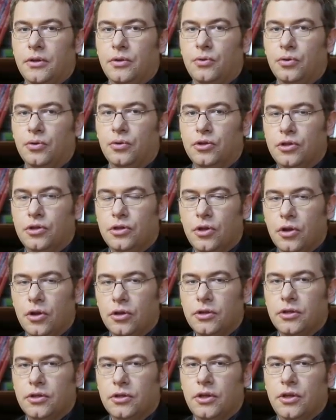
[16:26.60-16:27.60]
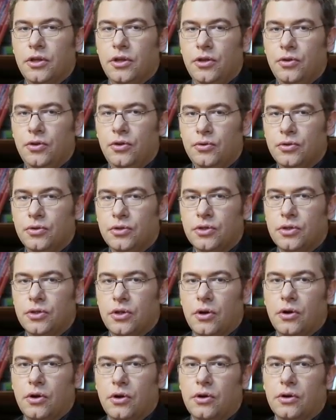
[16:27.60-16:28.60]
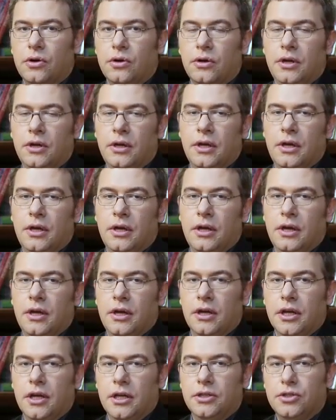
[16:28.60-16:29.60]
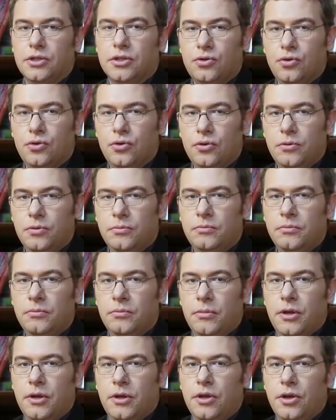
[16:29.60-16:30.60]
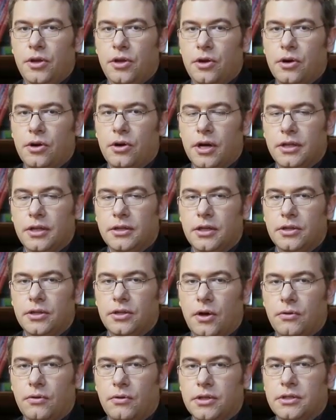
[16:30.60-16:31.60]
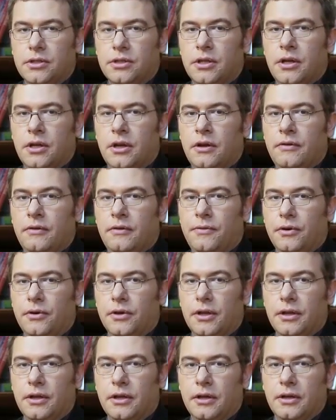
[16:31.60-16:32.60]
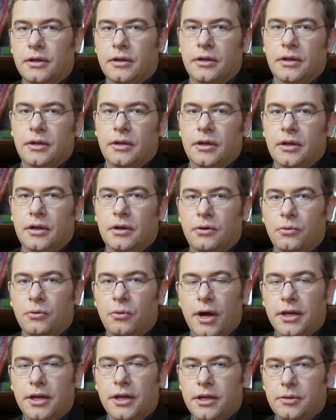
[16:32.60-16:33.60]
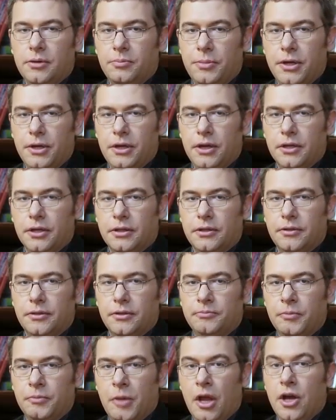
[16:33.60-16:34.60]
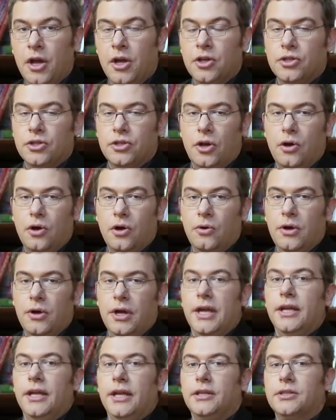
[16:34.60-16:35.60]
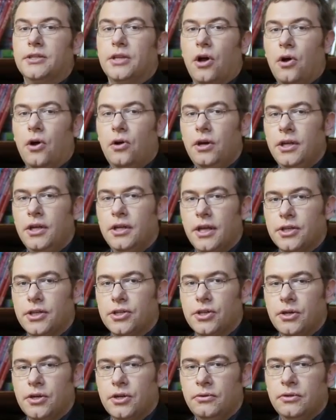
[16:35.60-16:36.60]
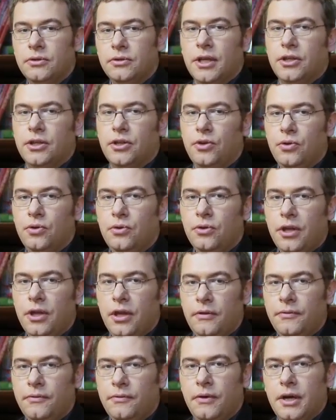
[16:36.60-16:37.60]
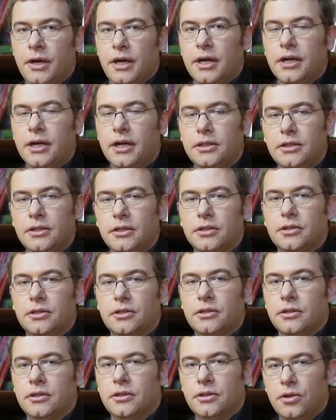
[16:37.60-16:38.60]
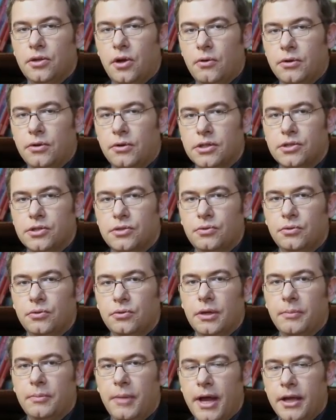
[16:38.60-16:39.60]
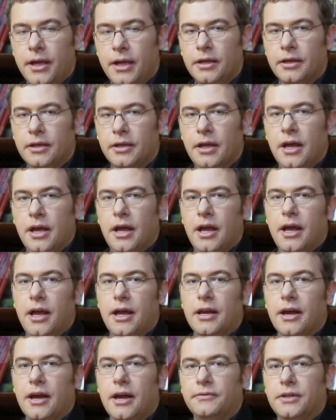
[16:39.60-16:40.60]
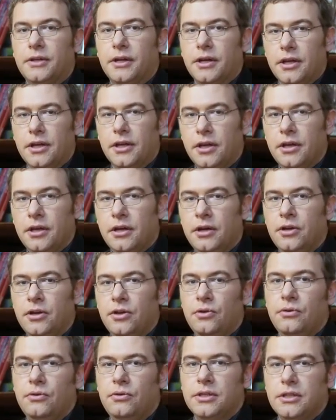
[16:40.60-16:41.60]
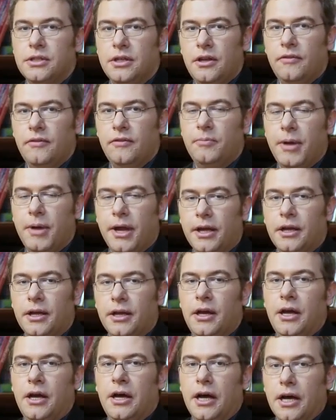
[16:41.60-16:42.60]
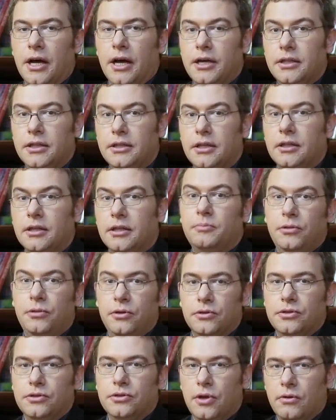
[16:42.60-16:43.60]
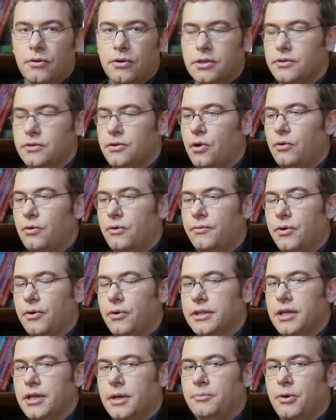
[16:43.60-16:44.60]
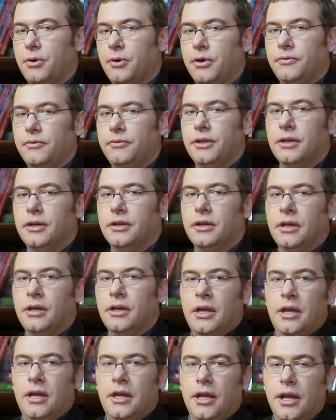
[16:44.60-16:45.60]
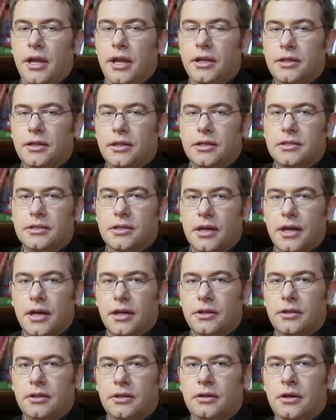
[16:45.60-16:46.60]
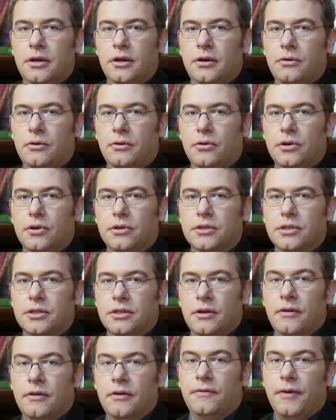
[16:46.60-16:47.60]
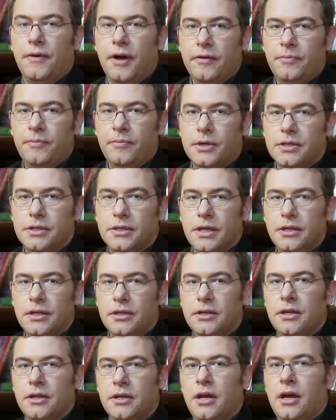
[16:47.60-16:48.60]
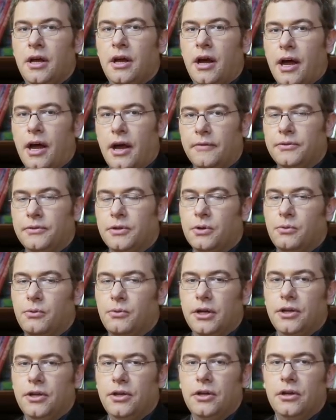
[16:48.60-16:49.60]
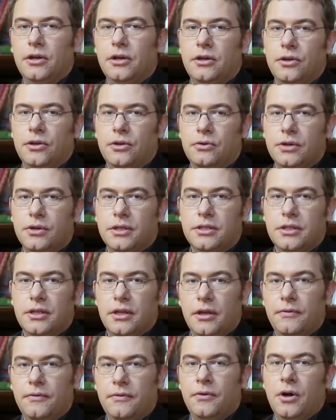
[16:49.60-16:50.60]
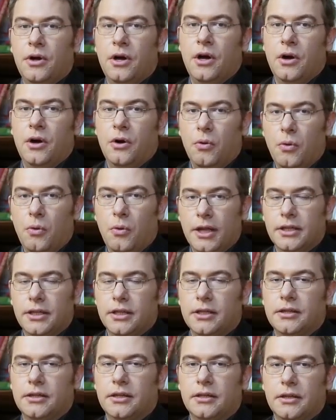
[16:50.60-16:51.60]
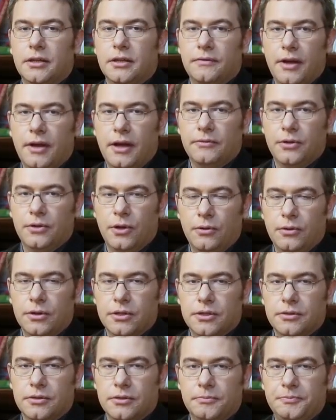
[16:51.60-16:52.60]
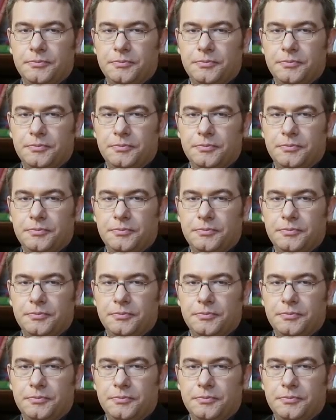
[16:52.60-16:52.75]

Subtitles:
could not use or consume your $100 for the 1 year period. So it is only natural that you give $100 to the bank, and after a year you receive back $100+. So for example, if the interest rate was 5%, after 1 year you receive $105.